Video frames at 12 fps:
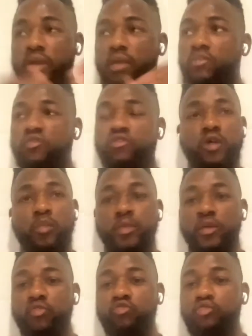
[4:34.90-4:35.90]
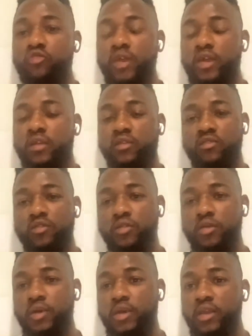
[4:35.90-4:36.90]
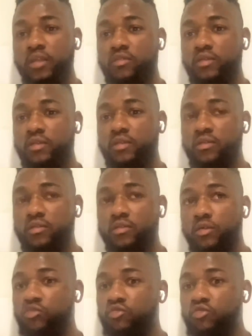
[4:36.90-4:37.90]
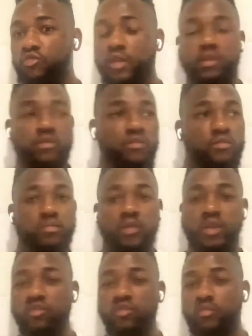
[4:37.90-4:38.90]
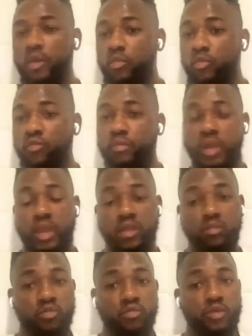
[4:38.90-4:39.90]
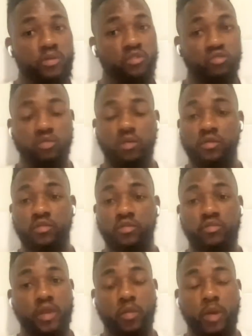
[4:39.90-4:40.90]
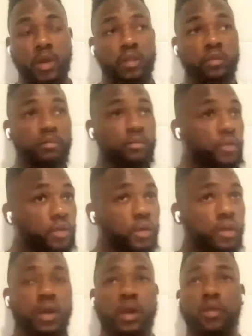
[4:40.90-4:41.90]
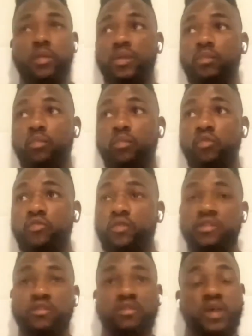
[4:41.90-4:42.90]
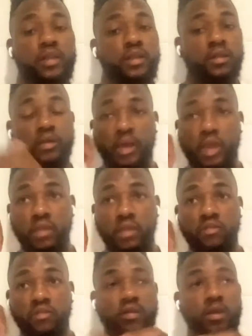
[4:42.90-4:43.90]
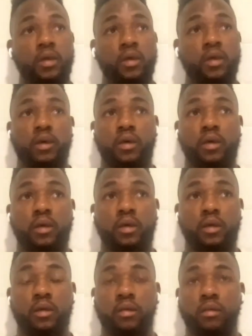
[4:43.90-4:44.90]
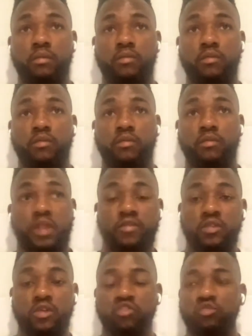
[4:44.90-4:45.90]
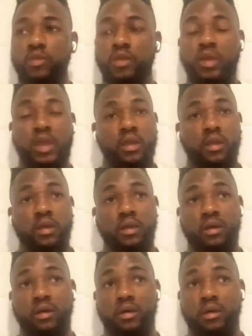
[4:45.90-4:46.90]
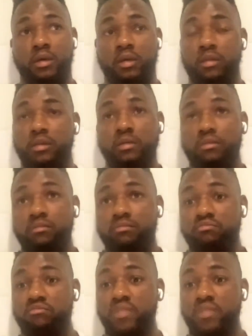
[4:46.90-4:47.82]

like stop in two seconds, you know. I can see things on two seconds because my move, my head movement is is very well. I already move for this side, and the hands uh, never touch me. Uh, and